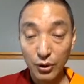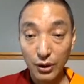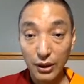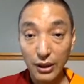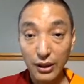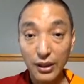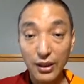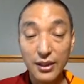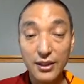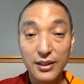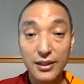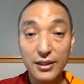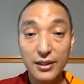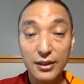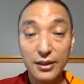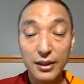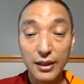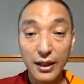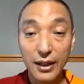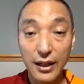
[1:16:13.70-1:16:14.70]
it is
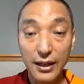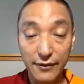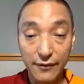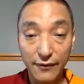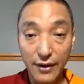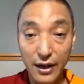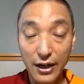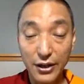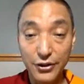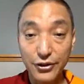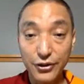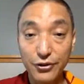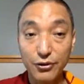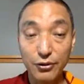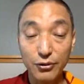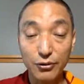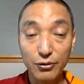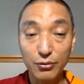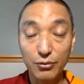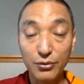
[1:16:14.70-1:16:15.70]
advised to
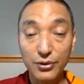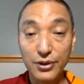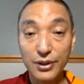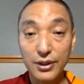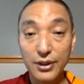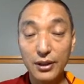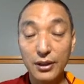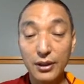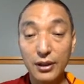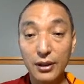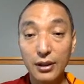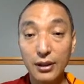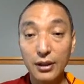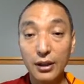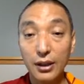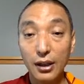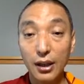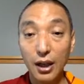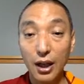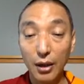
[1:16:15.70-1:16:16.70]
use
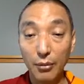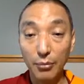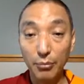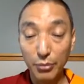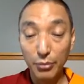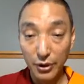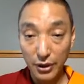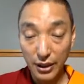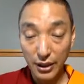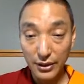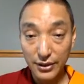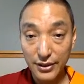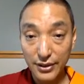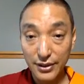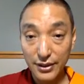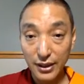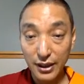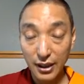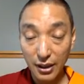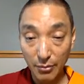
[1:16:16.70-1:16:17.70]
a
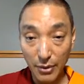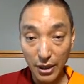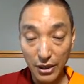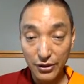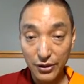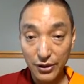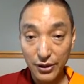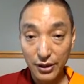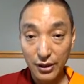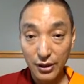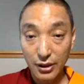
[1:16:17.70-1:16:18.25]
Buddha's image.